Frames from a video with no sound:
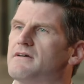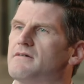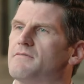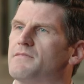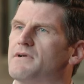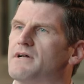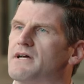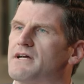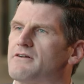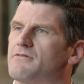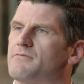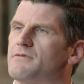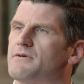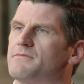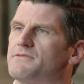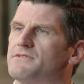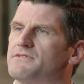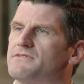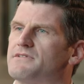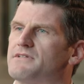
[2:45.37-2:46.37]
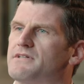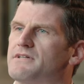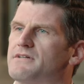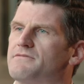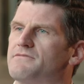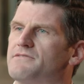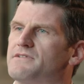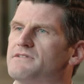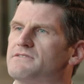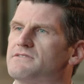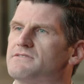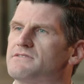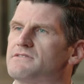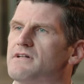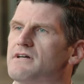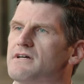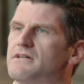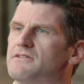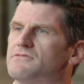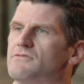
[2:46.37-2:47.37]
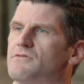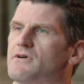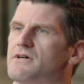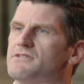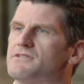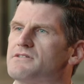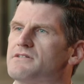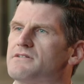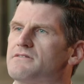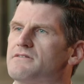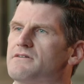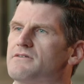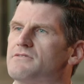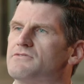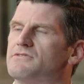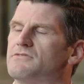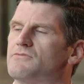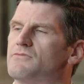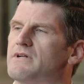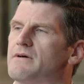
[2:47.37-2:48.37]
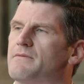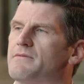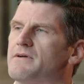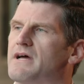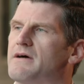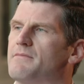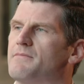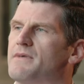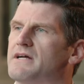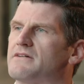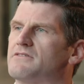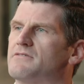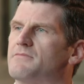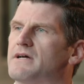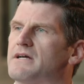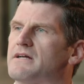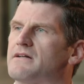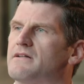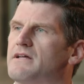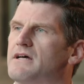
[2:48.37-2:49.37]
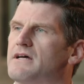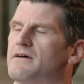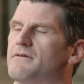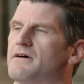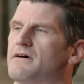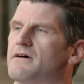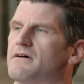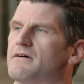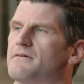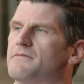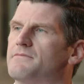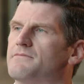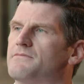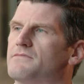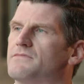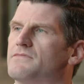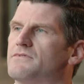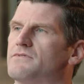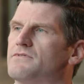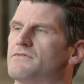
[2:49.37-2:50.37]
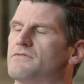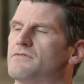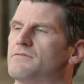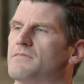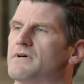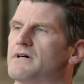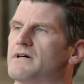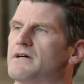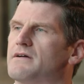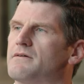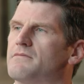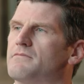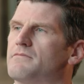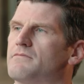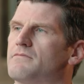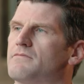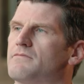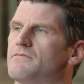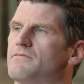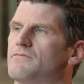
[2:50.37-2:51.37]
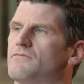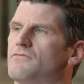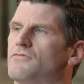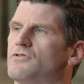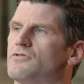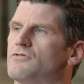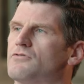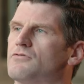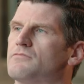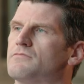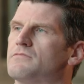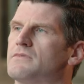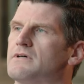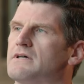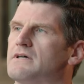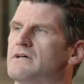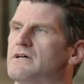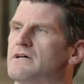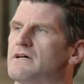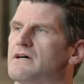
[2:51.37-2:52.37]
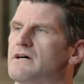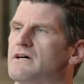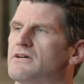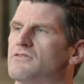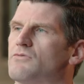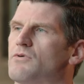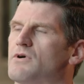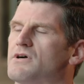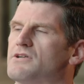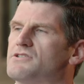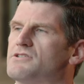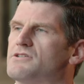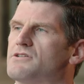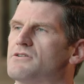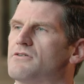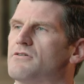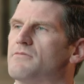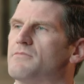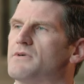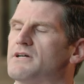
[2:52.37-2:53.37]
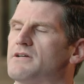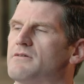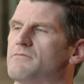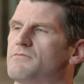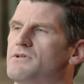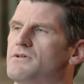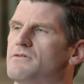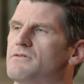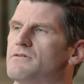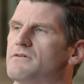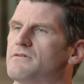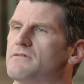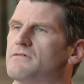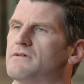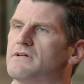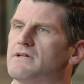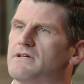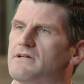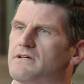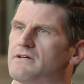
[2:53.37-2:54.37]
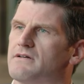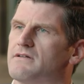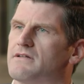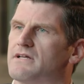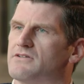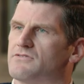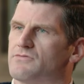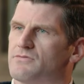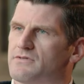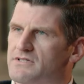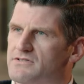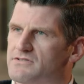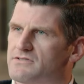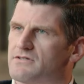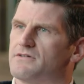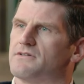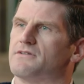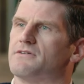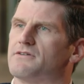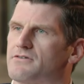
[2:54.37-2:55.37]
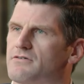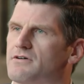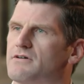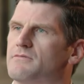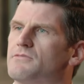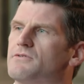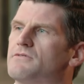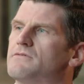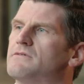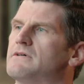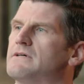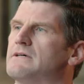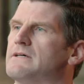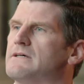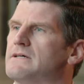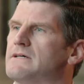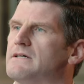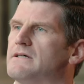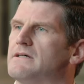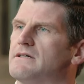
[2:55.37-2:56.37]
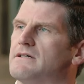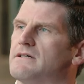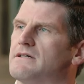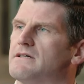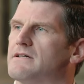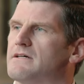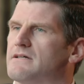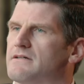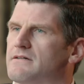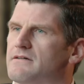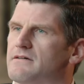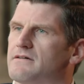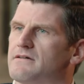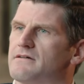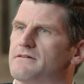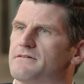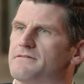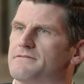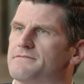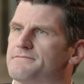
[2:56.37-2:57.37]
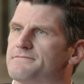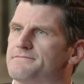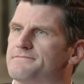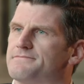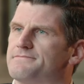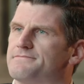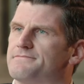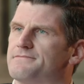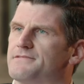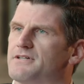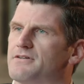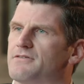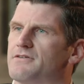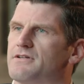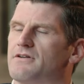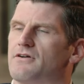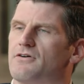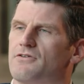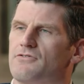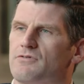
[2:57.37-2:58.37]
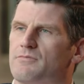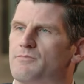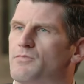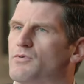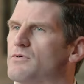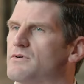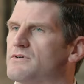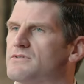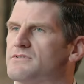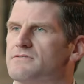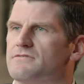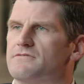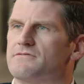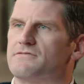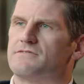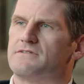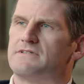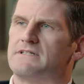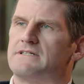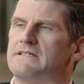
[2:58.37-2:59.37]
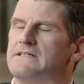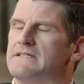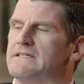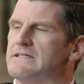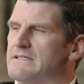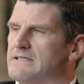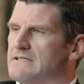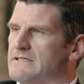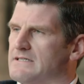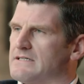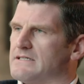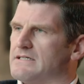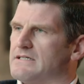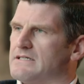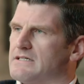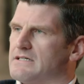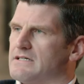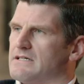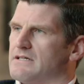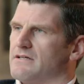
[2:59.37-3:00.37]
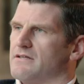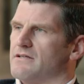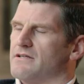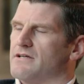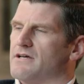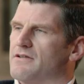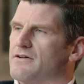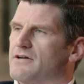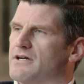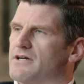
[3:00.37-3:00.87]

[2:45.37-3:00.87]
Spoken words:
But I can remember sitting in physics class watching those. And when I got back to my room, I was watching it on my computer, and that's when they started to crumble. And then all the reports of the other